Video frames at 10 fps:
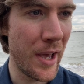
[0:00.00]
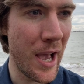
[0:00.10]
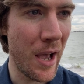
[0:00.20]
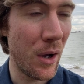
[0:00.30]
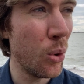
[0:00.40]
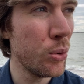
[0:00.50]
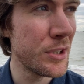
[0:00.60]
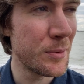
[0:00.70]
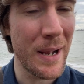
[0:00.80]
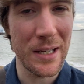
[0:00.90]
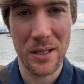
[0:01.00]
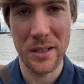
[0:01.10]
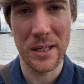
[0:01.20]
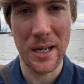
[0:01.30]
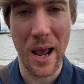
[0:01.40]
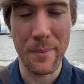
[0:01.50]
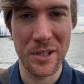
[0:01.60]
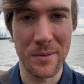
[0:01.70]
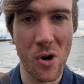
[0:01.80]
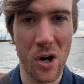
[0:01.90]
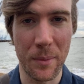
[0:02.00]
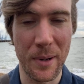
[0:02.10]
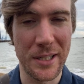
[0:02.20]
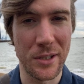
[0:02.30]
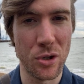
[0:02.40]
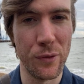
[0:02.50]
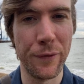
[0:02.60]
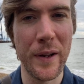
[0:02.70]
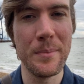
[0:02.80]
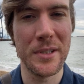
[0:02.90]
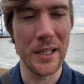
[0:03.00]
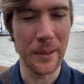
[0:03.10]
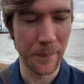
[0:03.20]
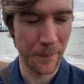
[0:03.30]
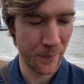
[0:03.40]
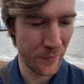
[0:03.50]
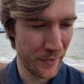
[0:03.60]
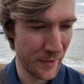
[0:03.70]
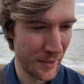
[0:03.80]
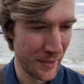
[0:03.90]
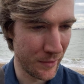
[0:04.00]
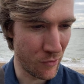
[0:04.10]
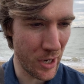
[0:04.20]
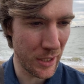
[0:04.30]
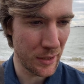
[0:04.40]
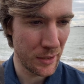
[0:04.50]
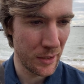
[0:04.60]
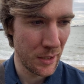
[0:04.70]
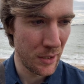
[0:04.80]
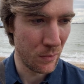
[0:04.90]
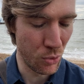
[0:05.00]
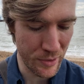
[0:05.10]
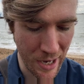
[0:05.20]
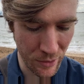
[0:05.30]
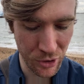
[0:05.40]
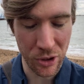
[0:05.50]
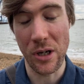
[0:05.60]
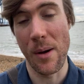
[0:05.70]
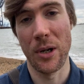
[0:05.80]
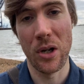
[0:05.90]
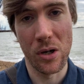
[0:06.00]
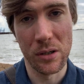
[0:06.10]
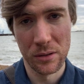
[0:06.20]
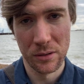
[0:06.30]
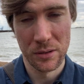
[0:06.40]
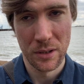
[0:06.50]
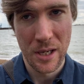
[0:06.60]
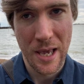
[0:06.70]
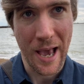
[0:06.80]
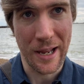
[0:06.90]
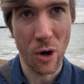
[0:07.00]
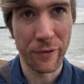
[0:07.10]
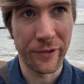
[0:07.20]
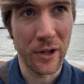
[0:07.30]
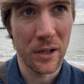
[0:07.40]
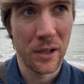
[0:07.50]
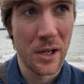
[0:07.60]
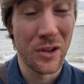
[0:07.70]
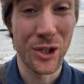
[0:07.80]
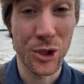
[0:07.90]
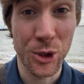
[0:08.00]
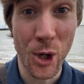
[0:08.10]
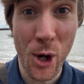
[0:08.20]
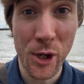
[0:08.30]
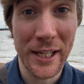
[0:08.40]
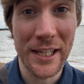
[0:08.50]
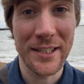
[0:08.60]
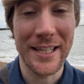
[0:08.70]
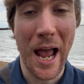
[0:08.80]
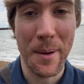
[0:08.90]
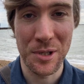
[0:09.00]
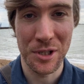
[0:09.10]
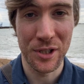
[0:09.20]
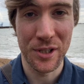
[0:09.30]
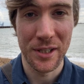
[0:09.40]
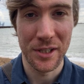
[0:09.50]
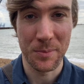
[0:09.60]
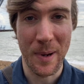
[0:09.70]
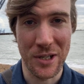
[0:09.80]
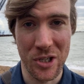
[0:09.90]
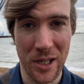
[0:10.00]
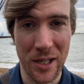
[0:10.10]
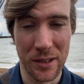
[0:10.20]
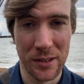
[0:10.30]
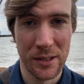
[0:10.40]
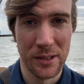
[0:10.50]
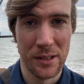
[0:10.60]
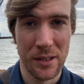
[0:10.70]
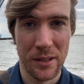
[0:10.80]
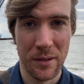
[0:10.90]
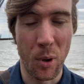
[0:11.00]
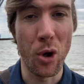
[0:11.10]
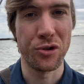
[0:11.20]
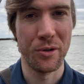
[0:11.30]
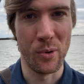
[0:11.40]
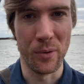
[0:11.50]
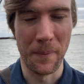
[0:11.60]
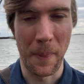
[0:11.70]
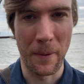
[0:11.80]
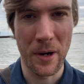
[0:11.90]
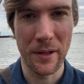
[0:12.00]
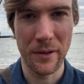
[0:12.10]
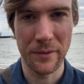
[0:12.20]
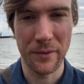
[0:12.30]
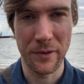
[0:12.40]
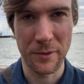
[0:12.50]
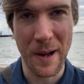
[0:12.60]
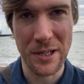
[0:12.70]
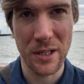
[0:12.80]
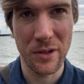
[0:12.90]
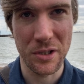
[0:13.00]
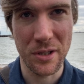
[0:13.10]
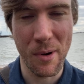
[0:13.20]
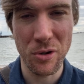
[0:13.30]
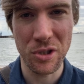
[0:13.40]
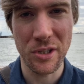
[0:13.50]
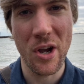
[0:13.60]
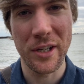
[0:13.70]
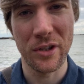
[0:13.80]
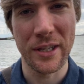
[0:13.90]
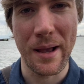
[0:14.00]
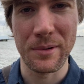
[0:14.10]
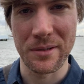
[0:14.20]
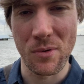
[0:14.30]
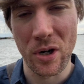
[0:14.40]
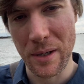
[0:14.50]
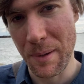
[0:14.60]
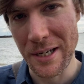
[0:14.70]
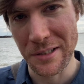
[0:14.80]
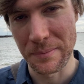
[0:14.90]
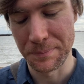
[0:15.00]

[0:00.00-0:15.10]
that all the spatulas in the Amazon marketplace are too flimsy, right? Well, now you could come along and offer the sturdiest Amazon spatula possible, right? The spatula that's the most sturdy on the Amazon marketplace.